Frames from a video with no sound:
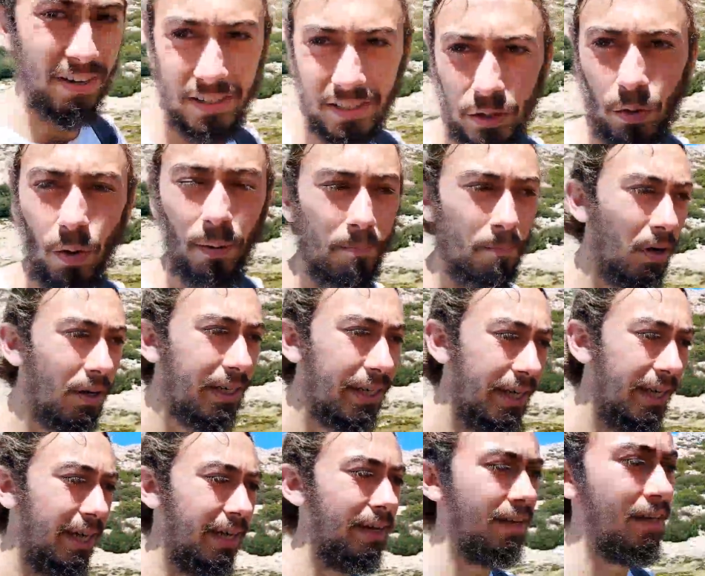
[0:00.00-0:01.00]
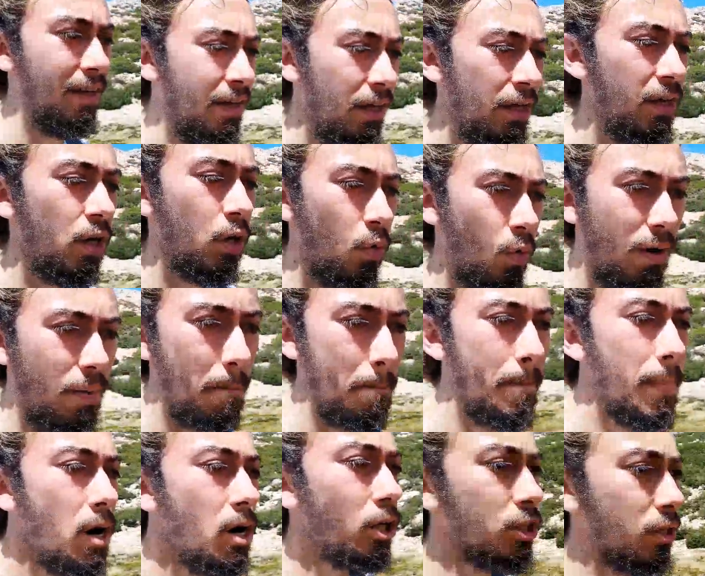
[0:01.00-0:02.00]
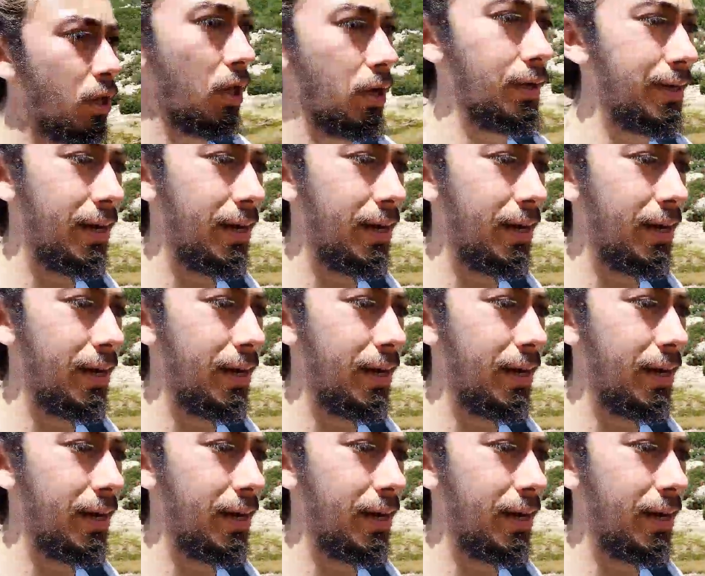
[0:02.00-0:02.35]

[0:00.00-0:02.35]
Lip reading: it's quite muddy here, quite marsh-like